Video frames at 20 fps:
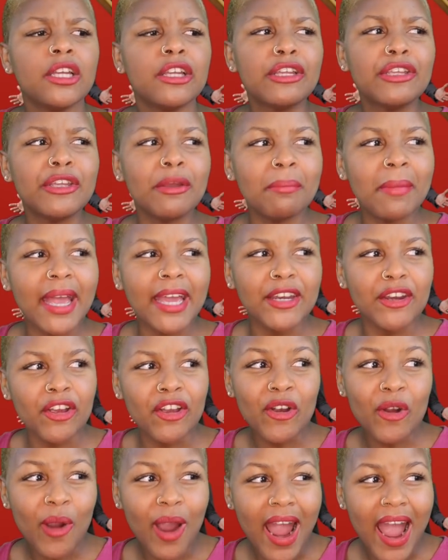you made
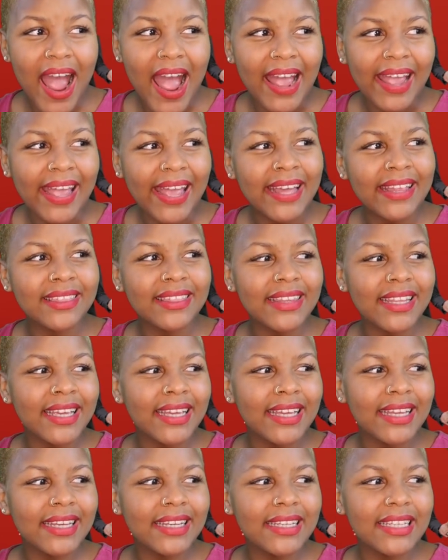her cry and
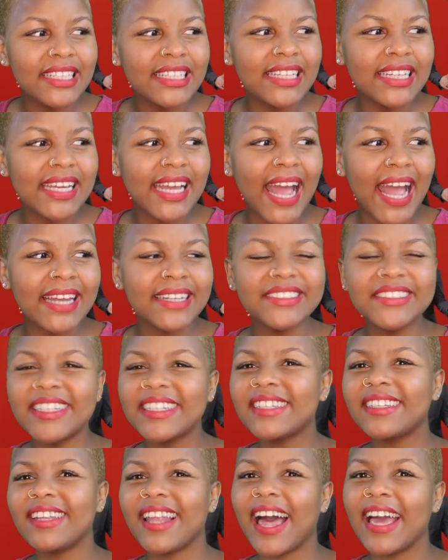then you kind of
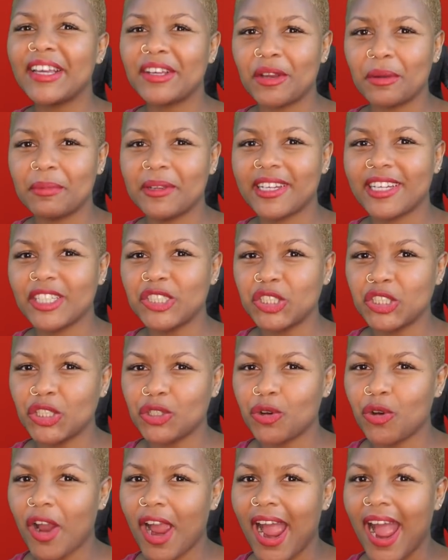didn't like her because she
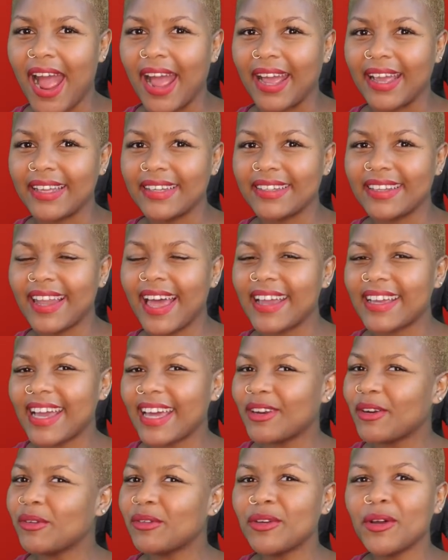cried. Like,
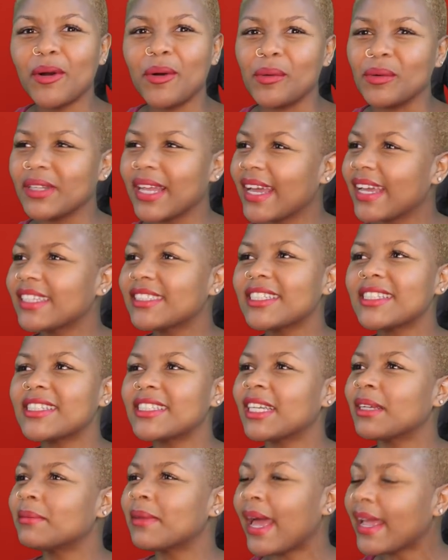I don't know. Like, it just
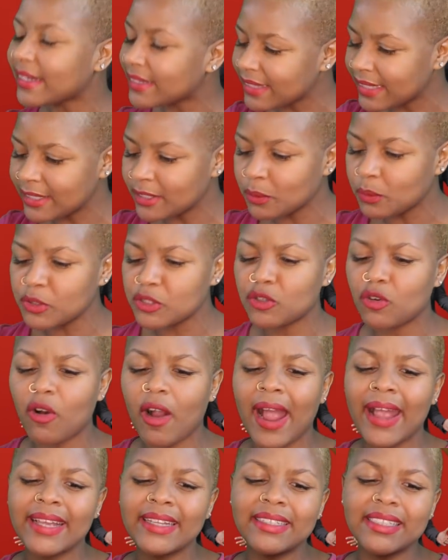seemed like Nina was
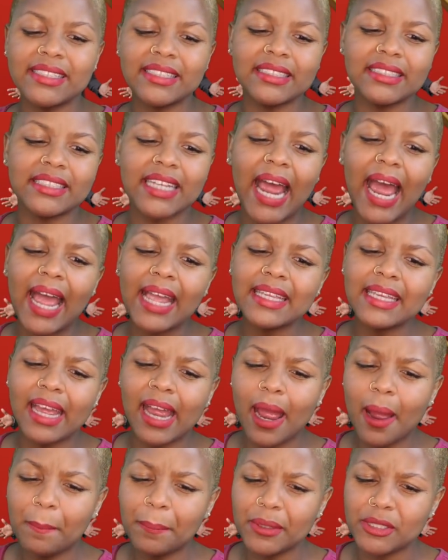crying this
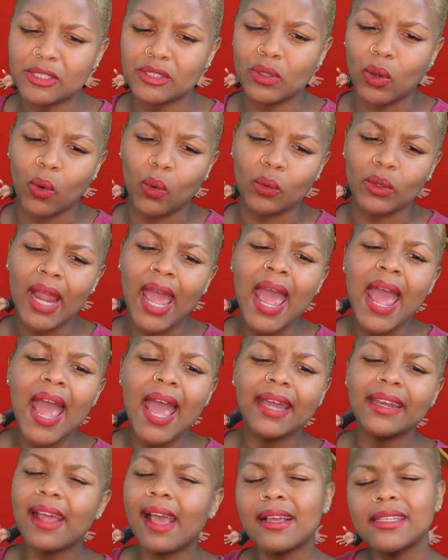entire episode.
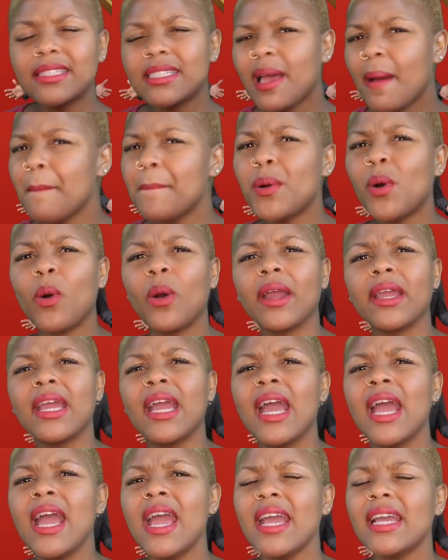And at some
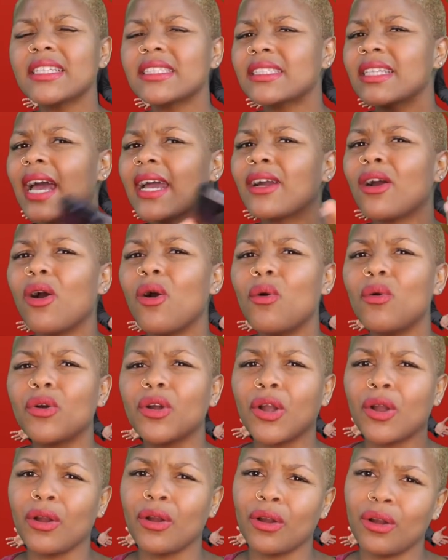point, it's like, oh,
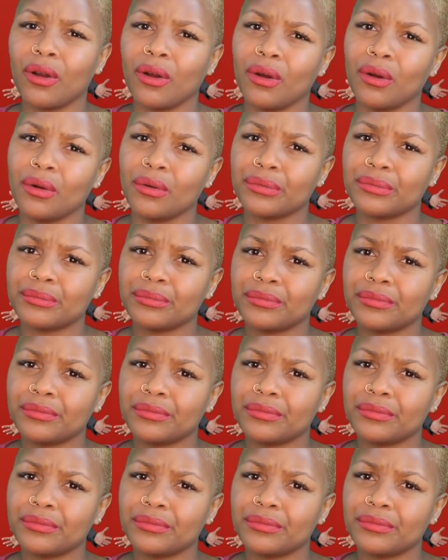girl,